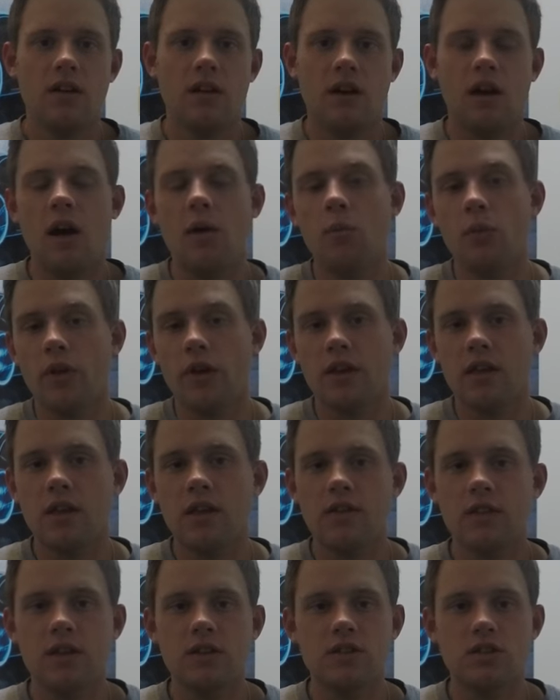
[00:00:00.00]
I'm lucky
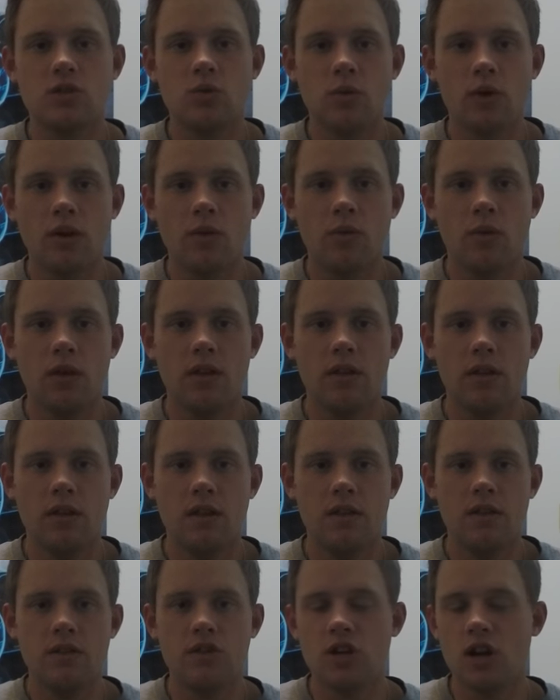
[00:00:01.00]
at the age of 21
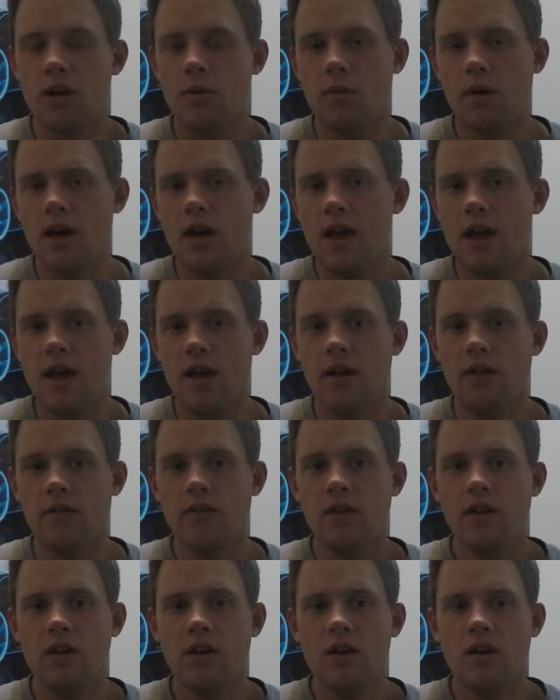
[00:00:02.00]
and the job I have
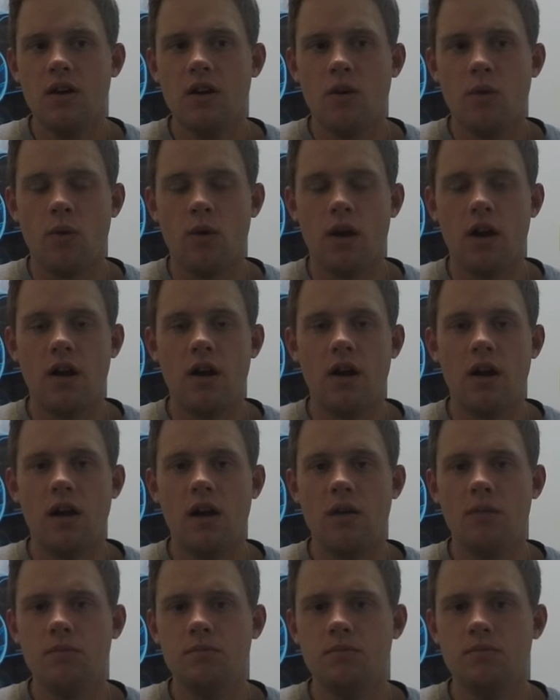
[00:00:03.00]
where
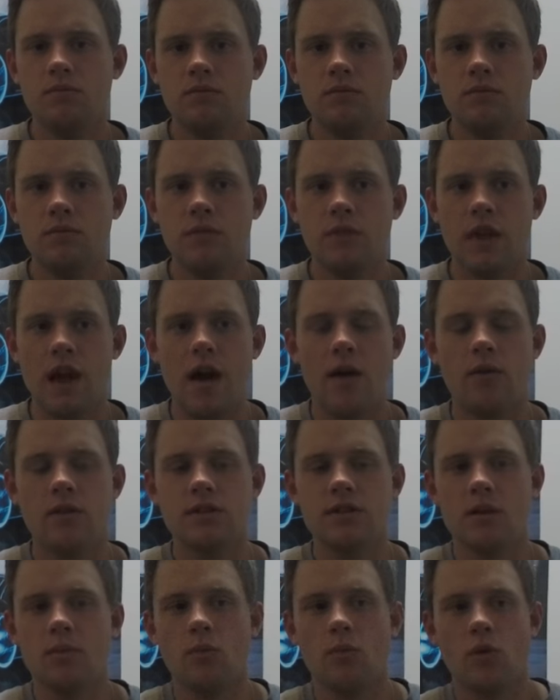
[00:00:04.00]
the hours
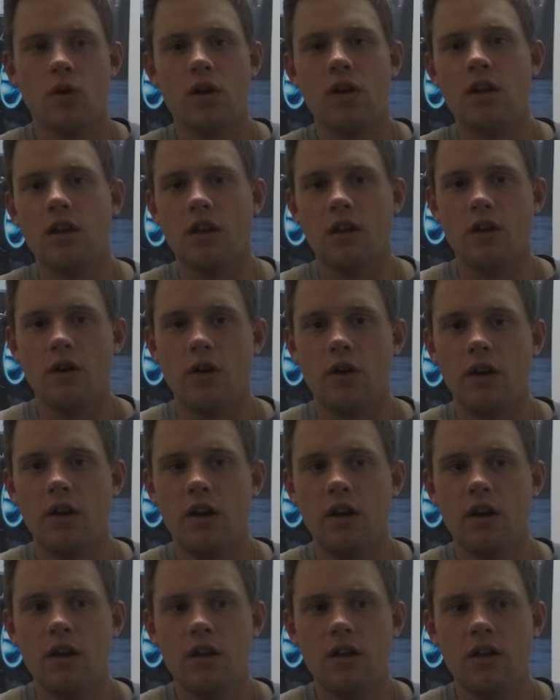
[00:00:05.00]
I'm working
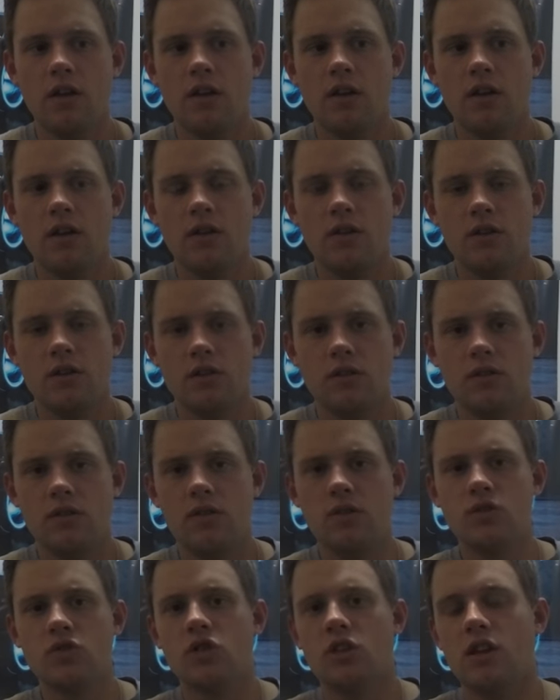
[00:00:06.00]
are
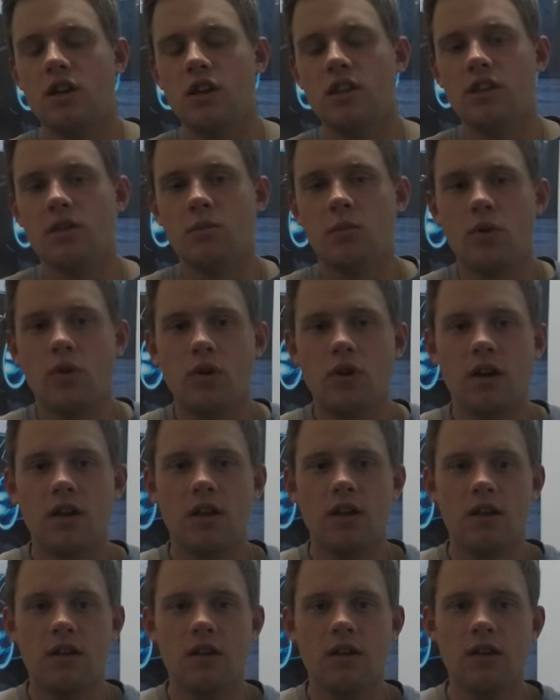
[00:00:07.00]
usually in the
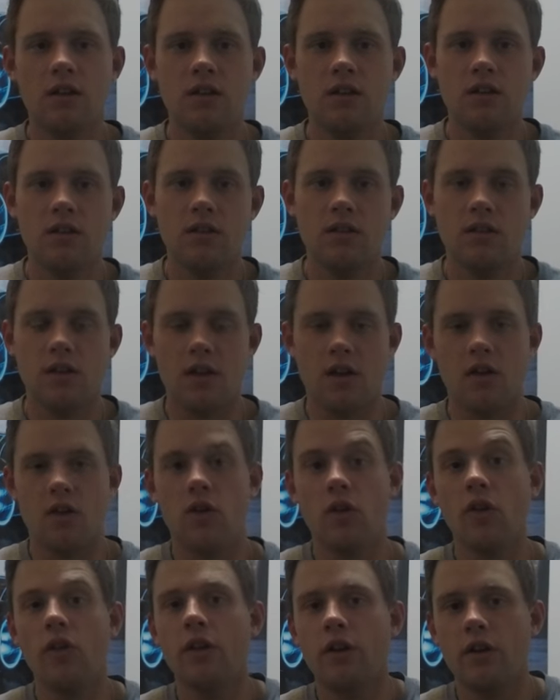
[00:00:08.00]
morning, like
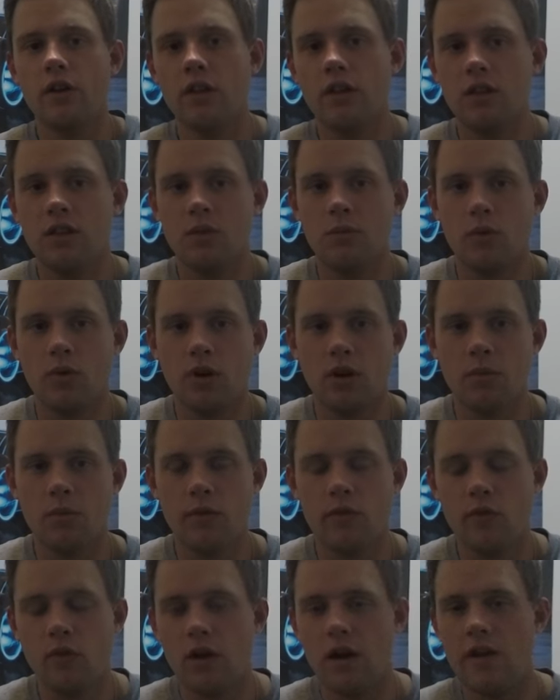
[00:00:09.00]
early in the morning
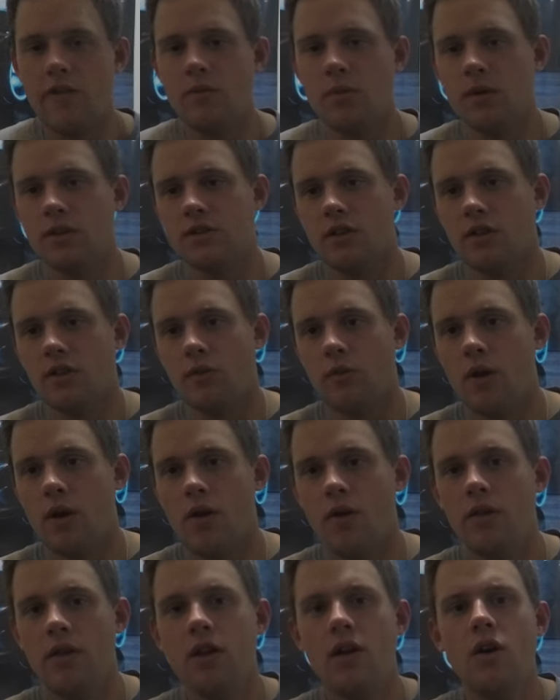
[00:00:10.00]
before everybody's on the
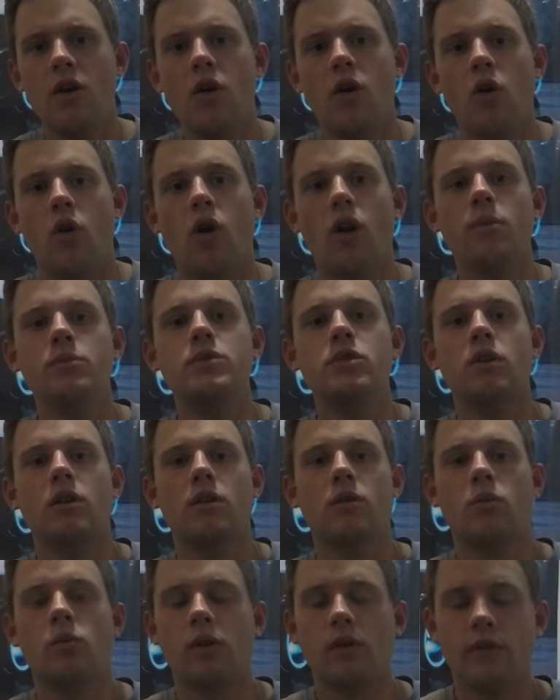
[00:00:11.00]
road, or I'm doing
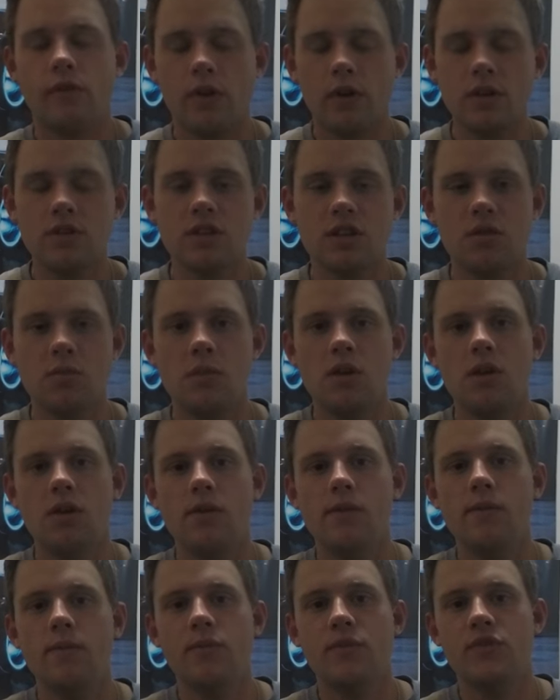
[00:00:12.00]
a reverse
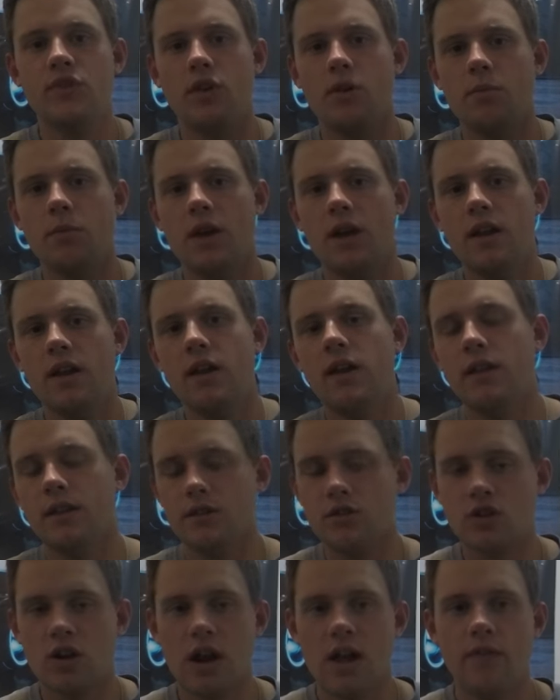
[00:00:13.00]
commute so I'm not hitting
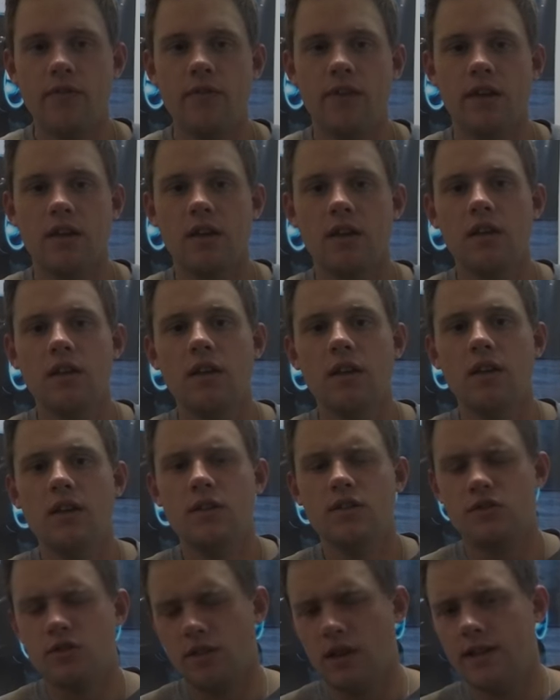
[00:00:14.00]
traffic.
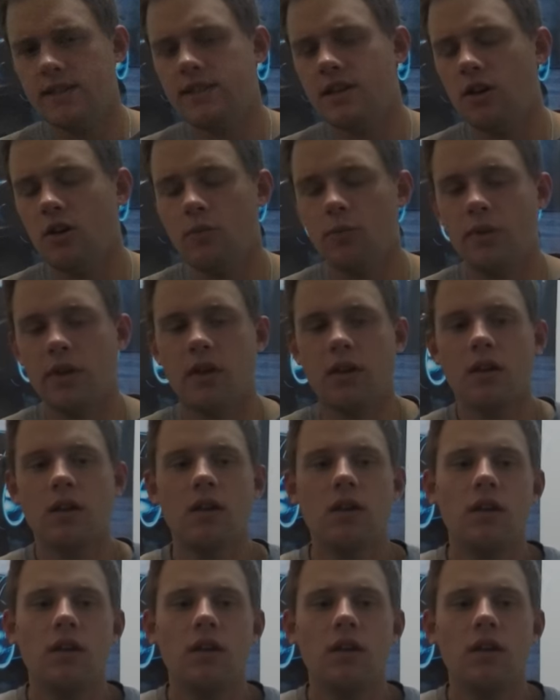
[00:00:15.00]
So that's helping.